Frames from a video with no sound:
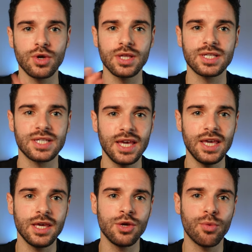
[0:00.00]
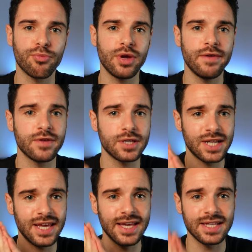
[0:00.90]
can see your
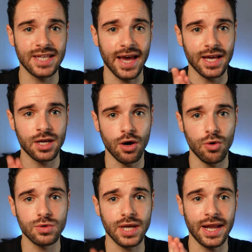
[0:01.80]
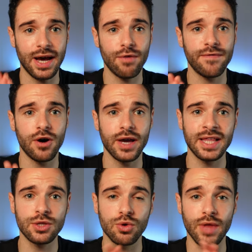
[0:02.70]
previously set goals and how far
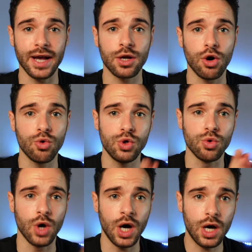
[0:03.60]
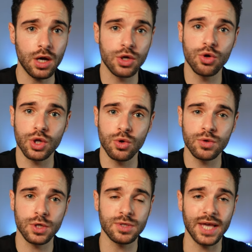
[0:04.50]
into that goal you are. You can
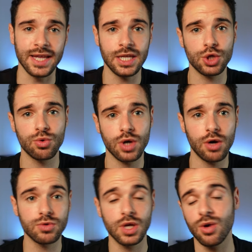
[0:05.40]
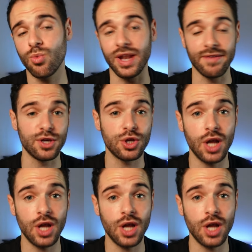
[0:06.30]
also set additional goals whenever you